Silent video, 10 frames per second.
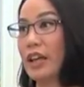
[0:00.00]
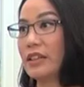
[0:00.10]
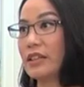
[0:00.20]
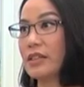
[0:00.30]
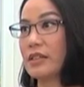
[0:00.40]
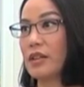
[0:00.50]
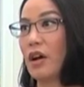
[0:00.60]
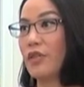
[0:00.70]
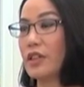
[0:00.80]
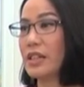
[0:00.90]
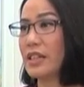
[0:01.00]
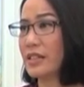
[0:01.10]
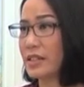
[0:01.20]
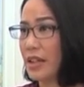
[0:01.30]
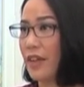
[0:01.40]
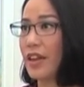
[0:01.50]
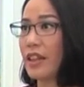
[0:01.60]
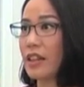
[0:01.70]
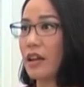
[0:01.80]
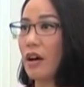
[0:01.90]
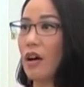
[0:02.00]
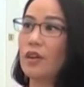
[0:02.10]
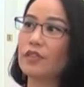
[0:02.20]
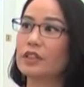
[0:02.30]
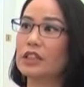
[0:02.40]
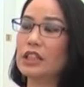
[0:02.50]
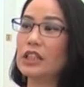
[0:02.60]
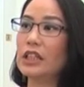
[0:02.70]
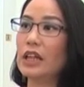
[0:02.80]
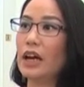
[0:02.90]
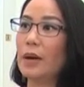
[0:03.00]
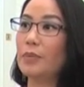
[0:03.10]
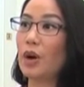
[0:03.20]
that this is obviously the 7th of the